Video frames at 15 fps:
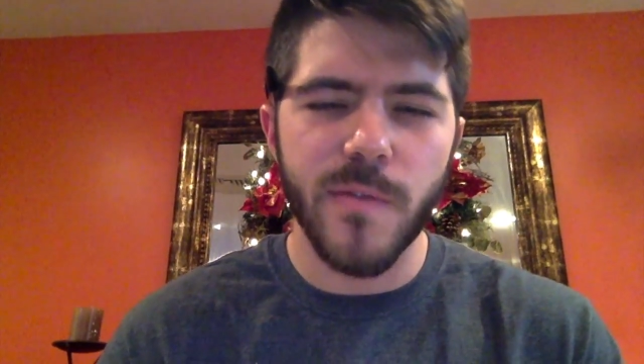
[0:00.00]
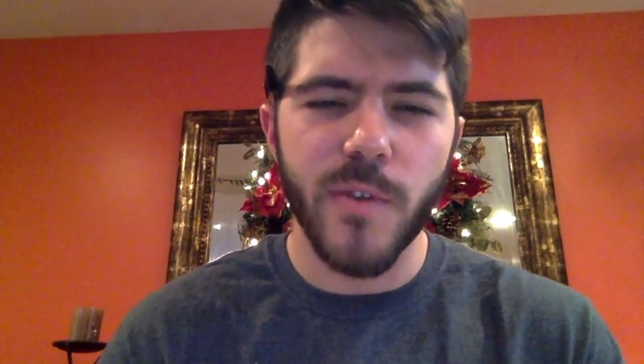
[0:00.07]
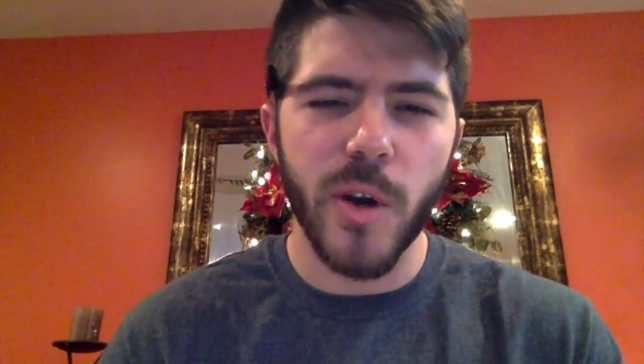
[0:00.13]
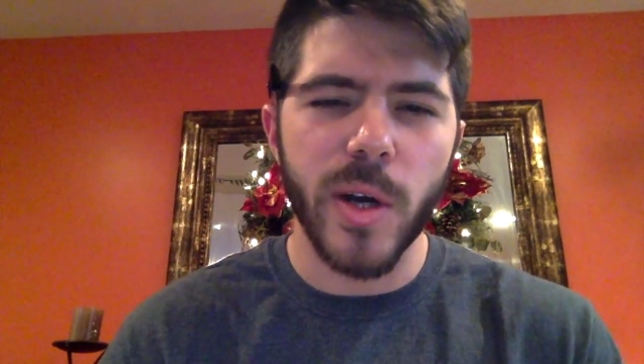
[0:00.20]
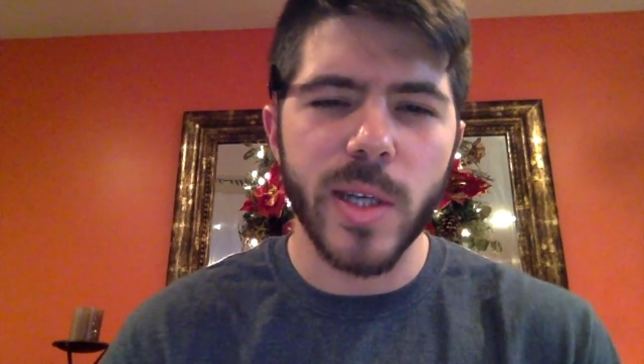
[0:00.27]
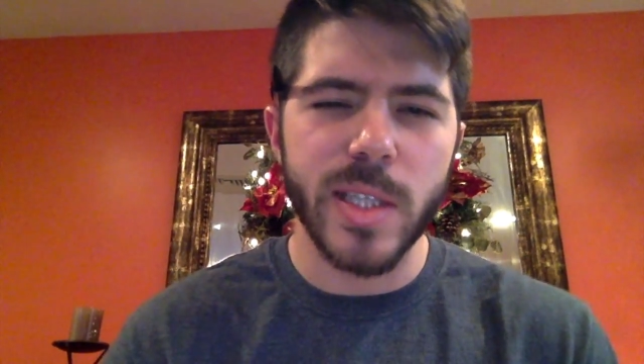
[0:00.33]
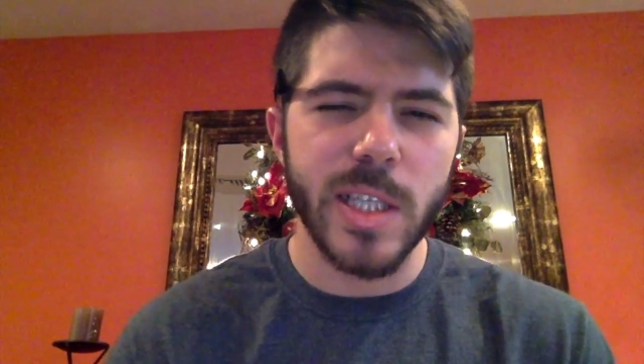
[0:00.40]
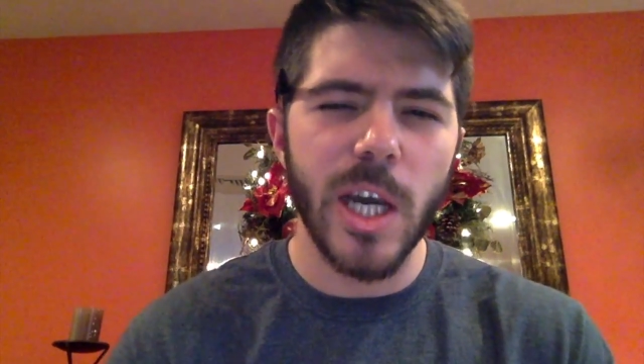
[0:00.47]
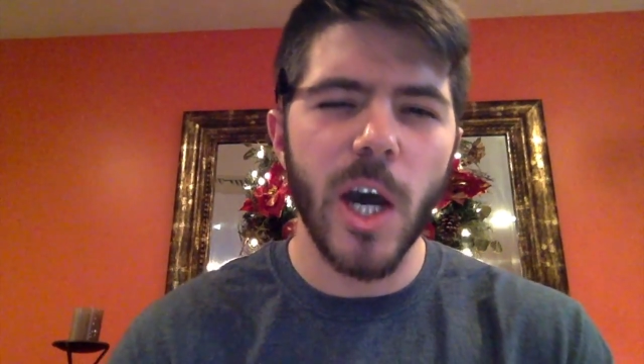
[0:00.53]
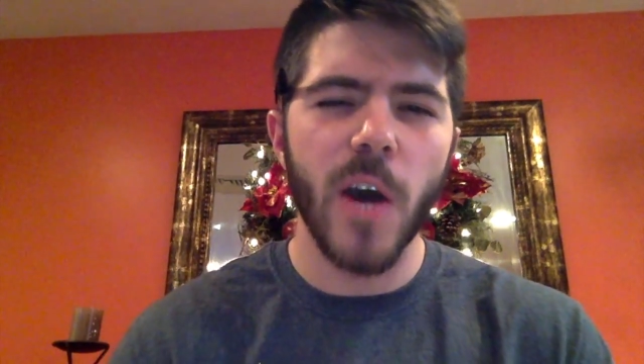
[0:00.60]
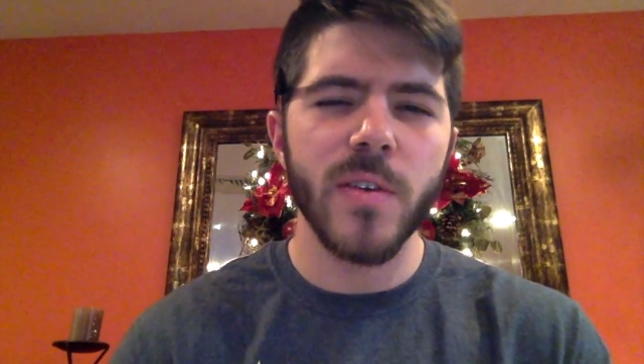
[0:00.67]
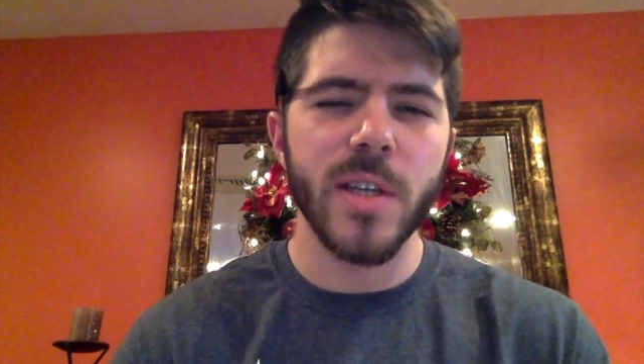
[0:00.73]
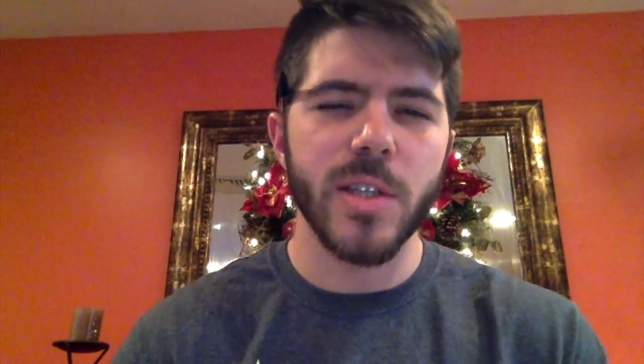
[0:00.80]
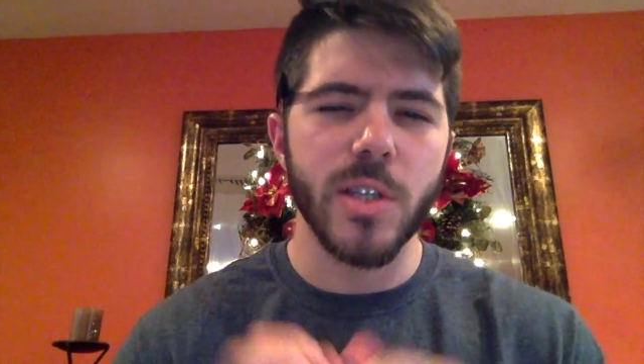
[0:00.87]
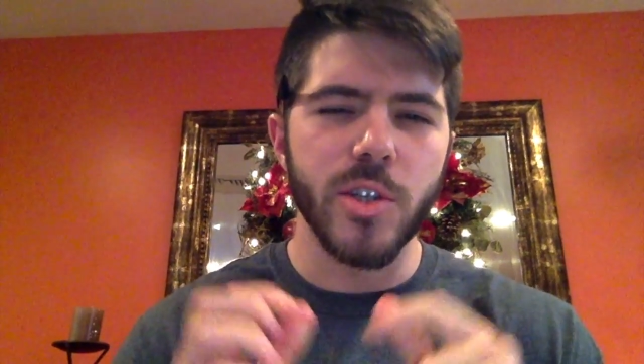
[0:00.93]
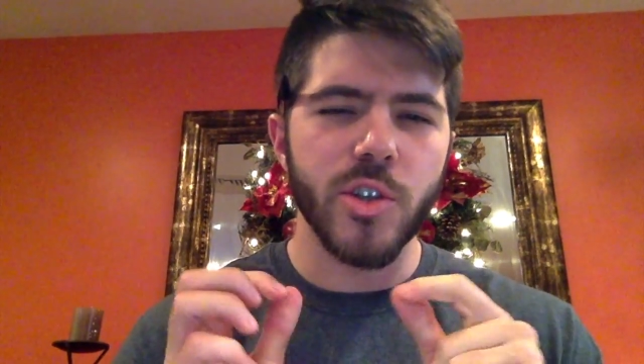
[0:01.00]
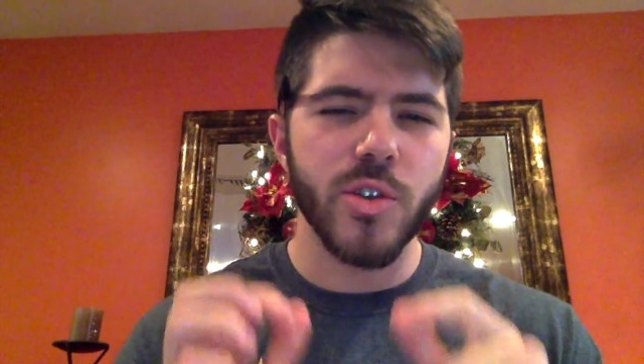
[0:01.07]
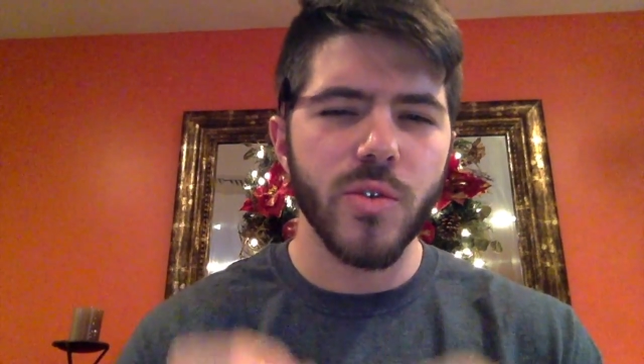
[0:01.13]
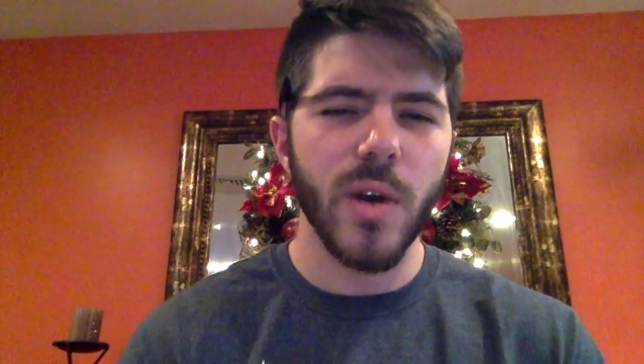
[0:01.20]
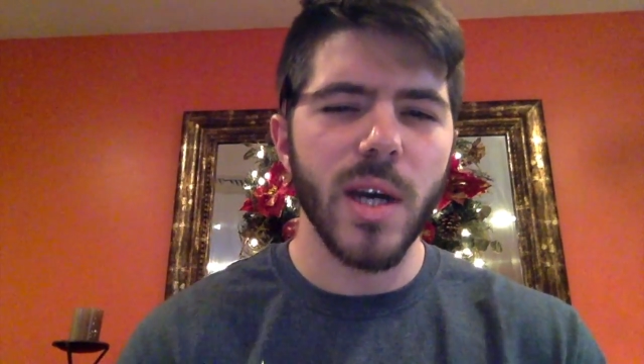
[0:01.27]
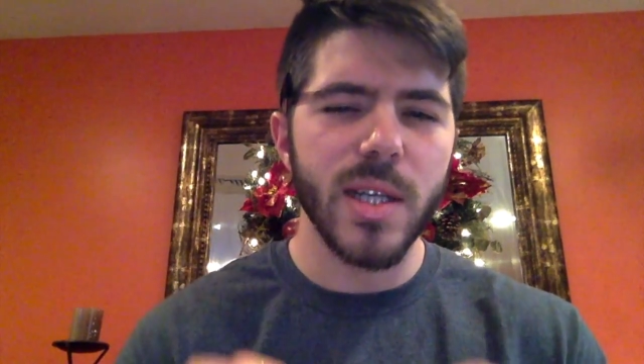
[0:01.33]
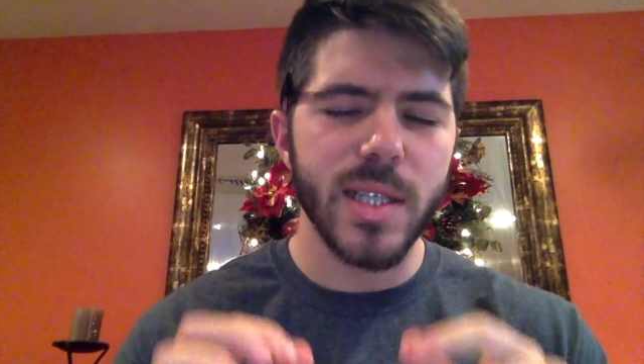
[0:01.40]
for ourselves and to
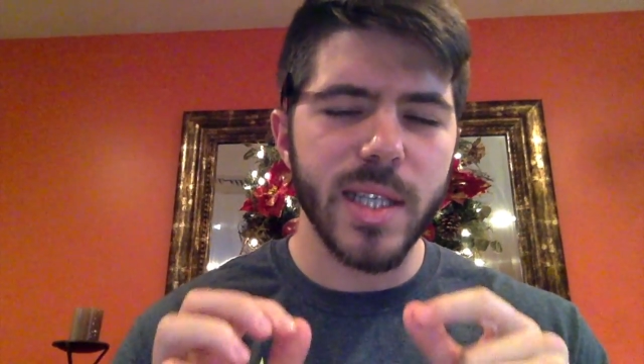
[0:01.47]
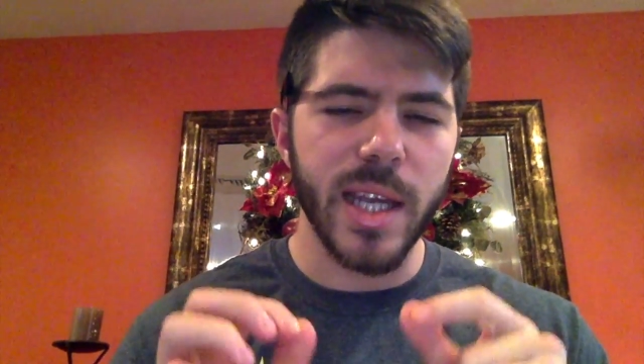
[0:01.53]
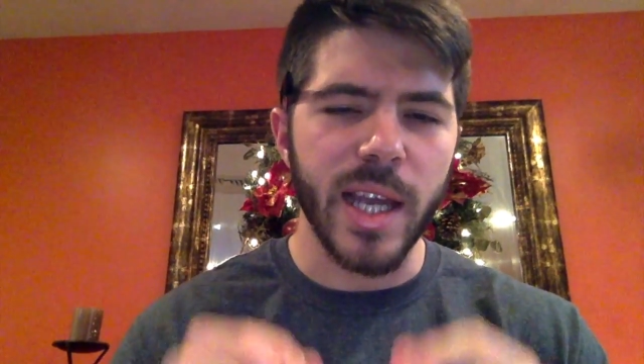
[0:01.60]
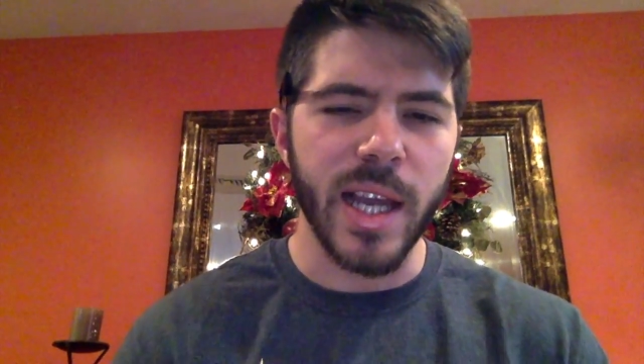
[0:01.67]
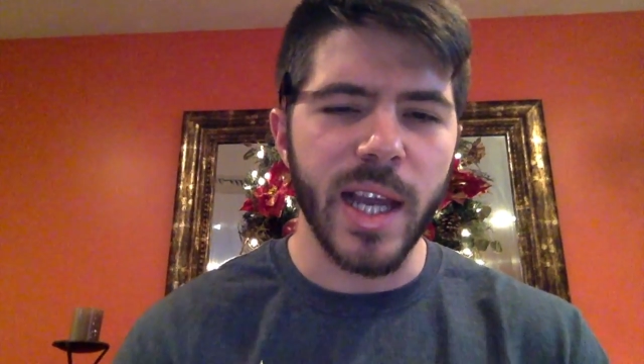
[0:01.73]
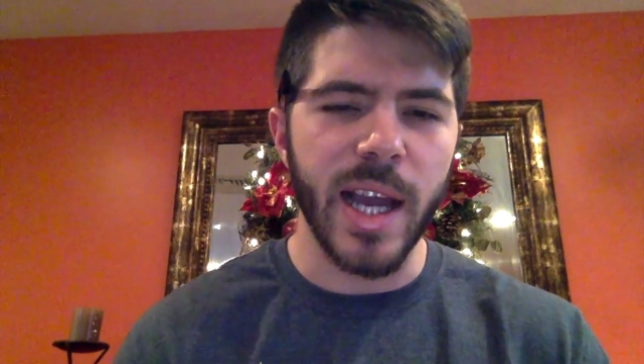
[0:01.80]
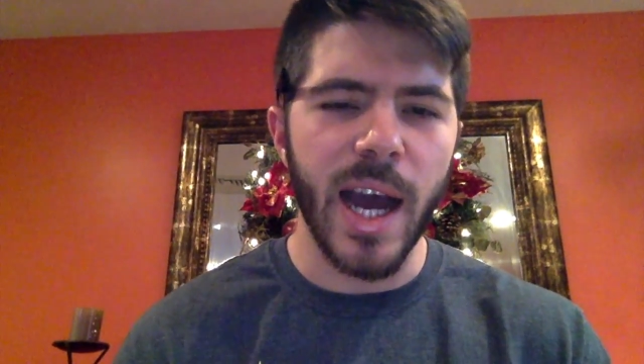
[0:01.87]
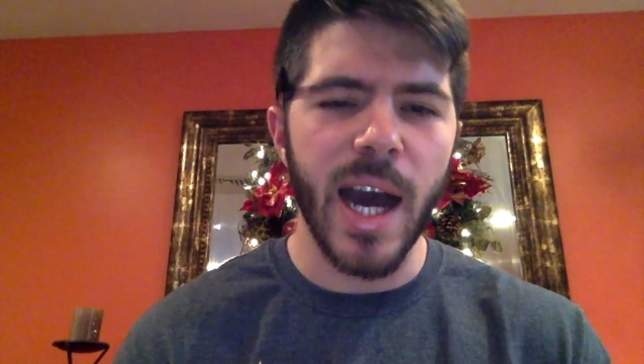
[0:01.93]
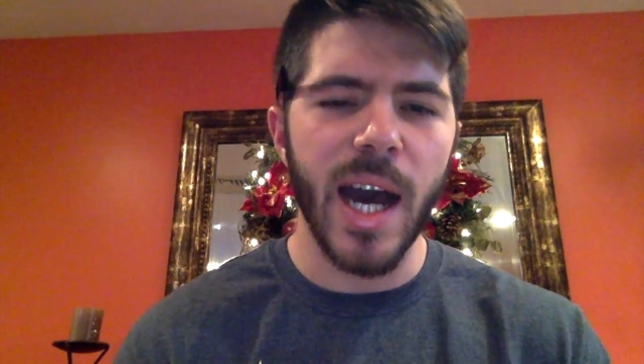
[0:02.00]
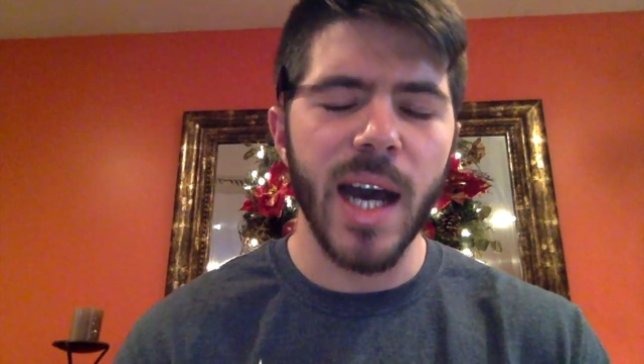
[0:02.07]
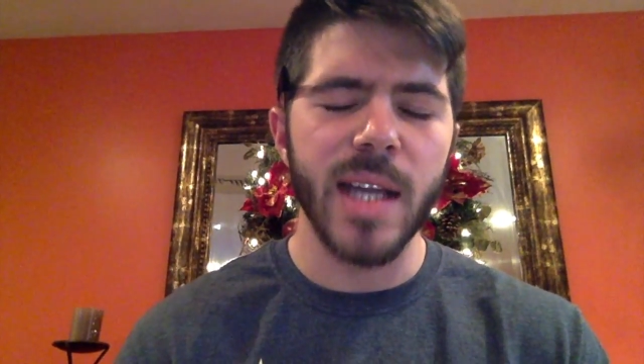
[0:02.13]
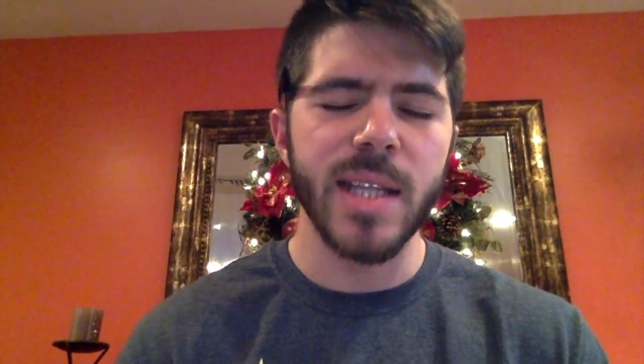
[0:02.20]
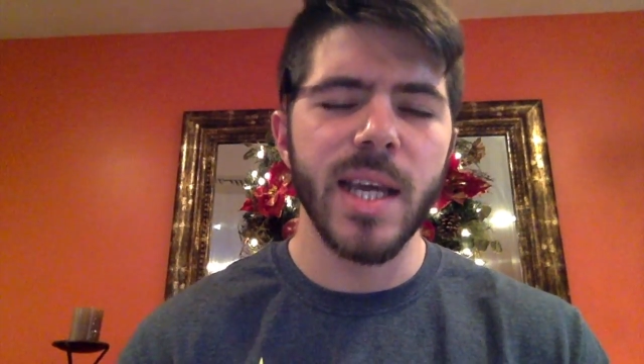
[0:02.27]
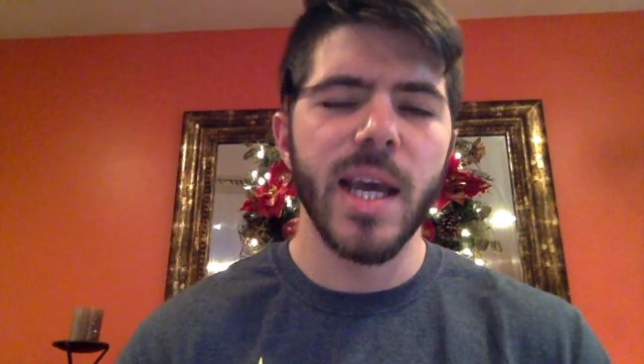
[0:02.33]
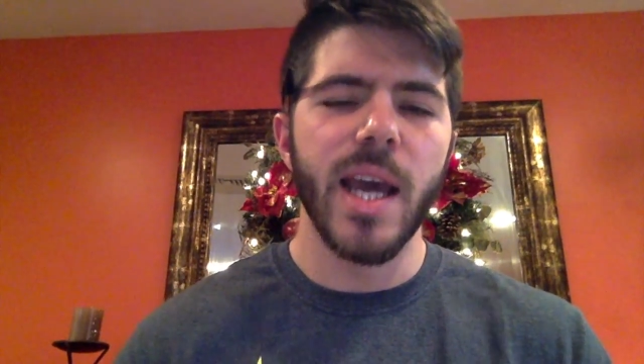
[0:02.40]
trust in God